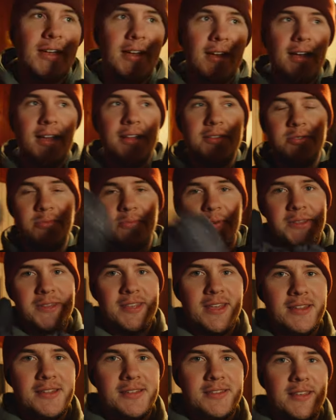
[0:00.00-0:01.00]
uh,
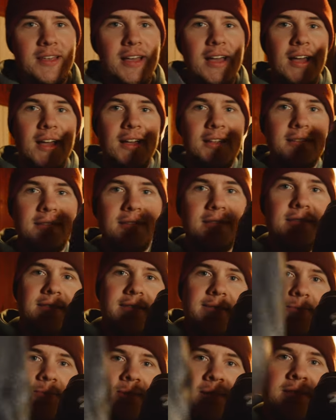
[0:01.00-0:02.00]
2.8 and
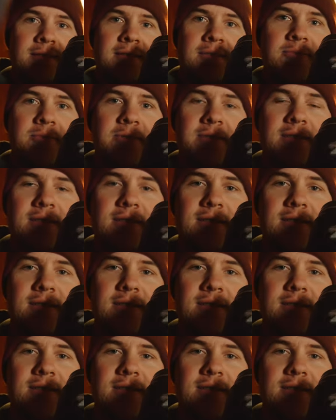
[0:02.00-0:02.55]
this one which